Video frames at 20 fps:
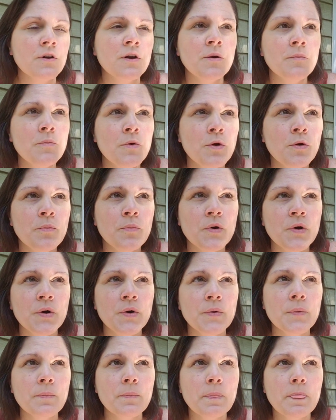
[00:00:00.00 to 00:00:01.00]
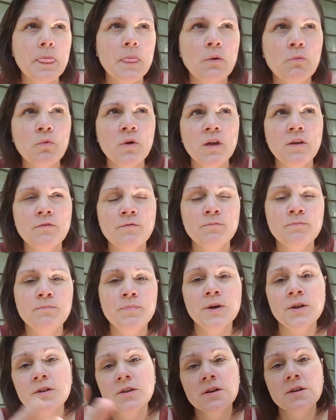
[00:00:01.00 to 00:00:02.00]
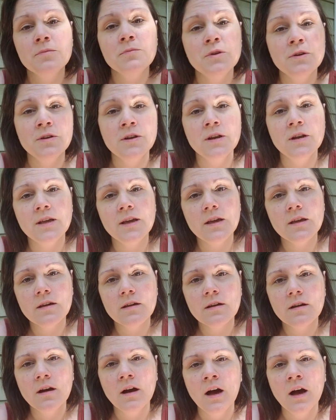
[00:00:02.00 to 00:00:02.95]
our mobile, we've built a community.